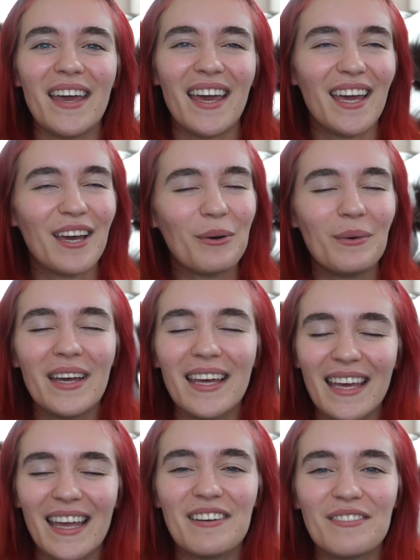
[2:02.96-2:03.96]
a quick
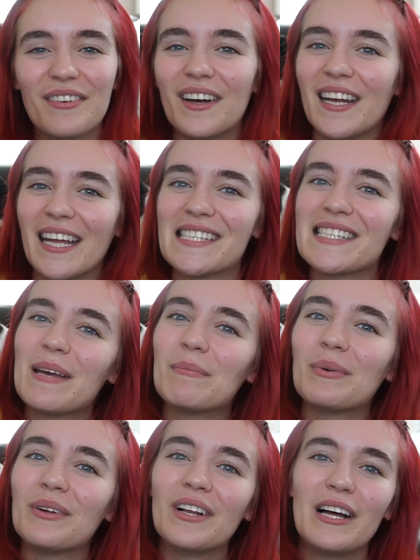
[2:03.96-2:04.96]
and fun
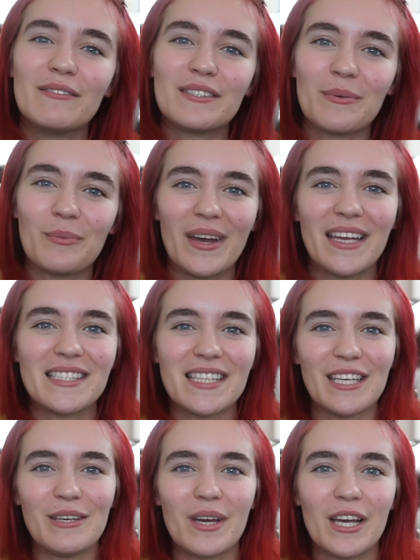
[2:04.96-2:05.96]
example of some ways
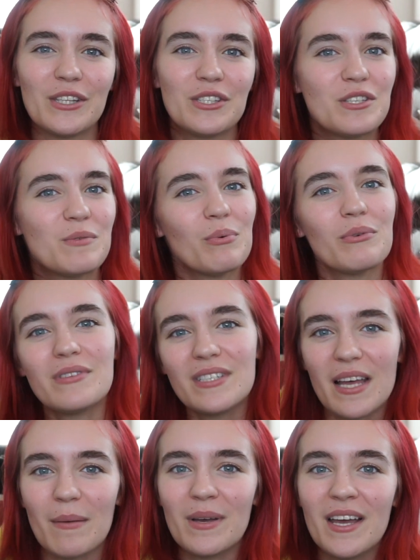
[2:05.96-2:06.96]
that you can spruce
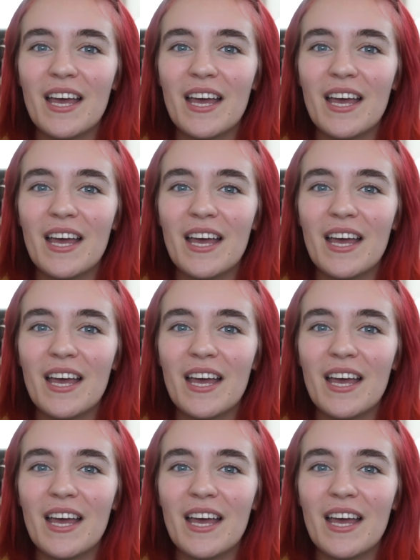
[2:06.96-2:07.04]
up